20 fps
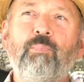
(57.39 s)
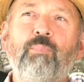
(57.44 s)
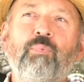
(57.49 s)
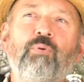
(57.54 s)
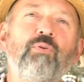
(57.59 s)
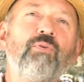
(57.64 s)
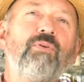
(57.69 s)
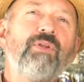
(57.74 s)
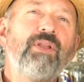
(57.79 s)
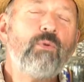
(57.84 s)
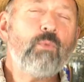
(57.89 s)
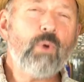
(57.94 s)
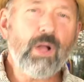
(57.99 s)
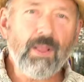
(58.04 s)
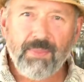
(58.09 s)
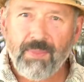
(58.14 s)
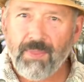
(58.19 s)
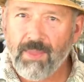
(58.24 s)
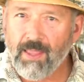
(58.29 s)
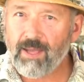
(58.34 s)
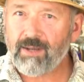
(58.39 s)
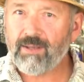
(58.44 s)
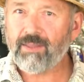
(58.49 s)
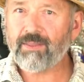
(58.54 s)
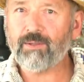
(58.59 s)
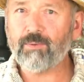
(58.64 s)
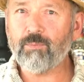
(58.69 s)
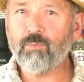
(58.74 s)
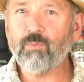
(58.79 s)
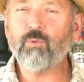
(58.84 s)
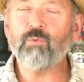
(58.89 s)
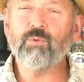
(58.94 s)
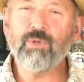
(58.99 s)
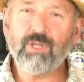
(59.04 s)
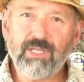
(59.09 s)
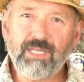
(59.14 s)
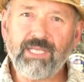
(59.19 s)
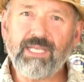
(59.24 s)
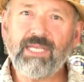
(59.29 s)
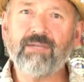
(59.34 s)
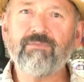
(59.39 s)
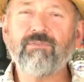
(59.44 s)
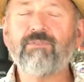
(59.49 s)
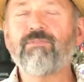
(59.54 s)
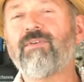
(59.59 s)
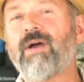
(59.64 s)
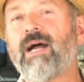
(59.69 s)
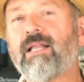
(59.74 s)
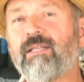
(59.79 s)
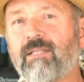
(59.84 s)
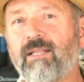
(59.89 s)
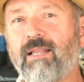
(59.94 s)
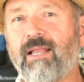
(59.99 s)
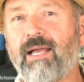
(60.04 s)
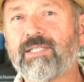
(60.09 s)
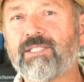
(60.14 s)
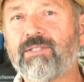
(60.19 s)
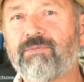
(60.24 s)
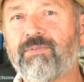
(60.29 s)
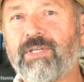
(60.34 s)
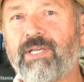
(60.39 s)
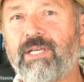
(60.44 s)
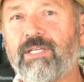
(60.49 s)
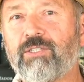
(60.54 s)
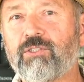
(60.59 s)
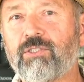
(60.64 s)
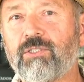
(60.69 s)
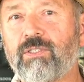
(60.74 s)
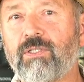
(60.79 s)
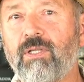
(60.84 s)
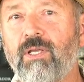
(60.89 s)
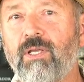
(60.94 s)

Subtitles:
Pretty well none of them really give a valid classification.